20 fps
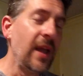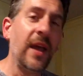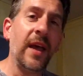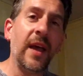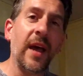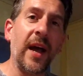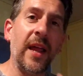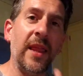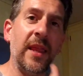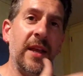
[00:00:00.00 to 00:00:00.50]

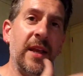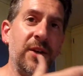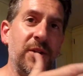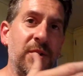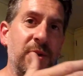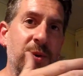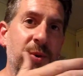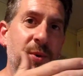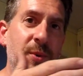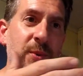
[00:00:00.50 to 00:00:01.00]
And then
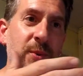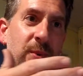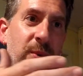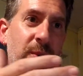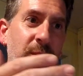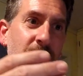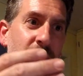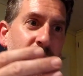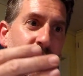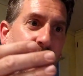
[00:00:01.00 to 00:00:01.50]
you
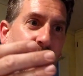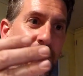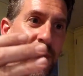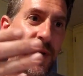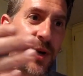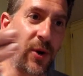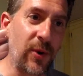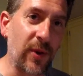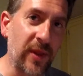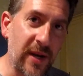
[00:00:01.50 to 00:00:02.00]

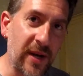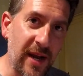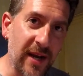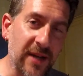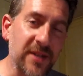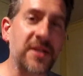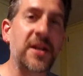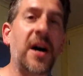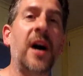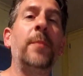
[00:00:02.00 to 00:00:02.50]
go to the
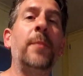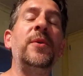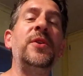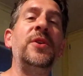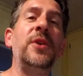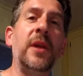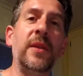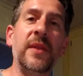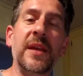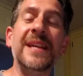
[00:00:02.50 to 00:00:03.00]
next stop and
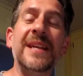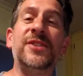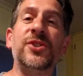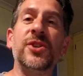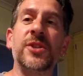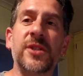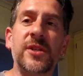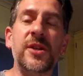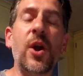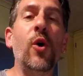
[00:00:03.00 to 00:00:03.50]
you, it's
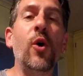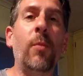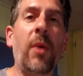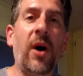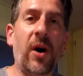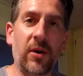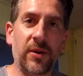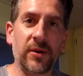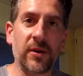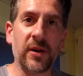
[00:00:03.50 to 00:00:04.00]
just
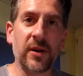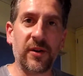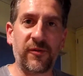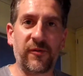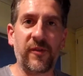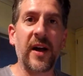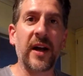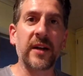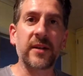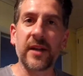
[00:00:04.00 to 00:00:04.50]
snowball
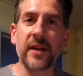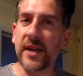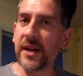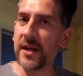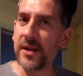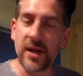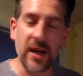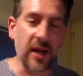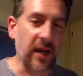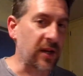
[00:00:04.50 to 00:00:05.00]
effect
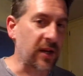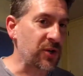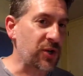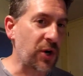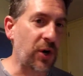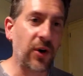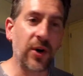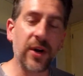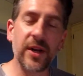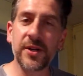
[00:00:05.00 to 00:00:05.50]
and it can
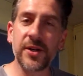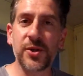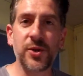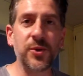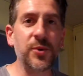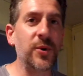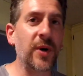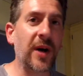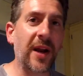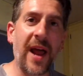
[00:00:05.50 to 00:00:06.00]
turn
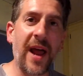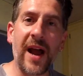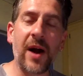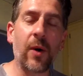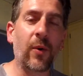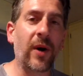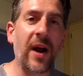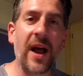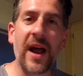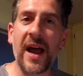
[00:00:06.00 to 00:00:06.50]
into an
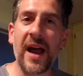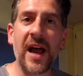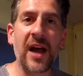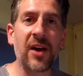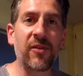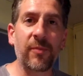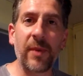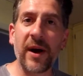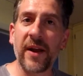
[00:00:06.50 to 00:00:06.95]
hour and a half by